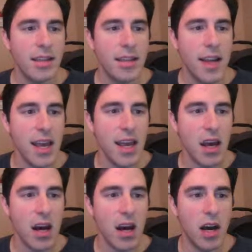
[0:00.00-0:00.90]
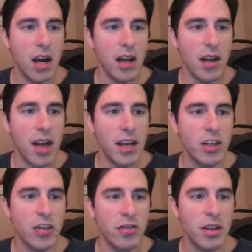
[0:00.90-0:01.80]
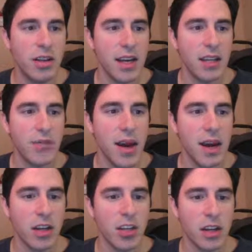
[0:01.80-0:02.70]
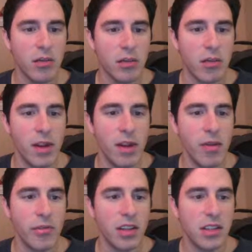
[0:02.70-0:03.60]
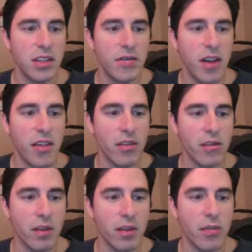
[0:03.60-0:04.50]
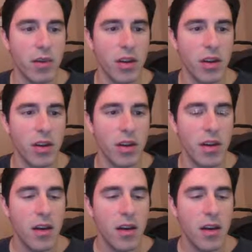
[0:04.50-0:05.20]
take on h3, takes back, I check with the queen, and then play c5 and threaten to bring the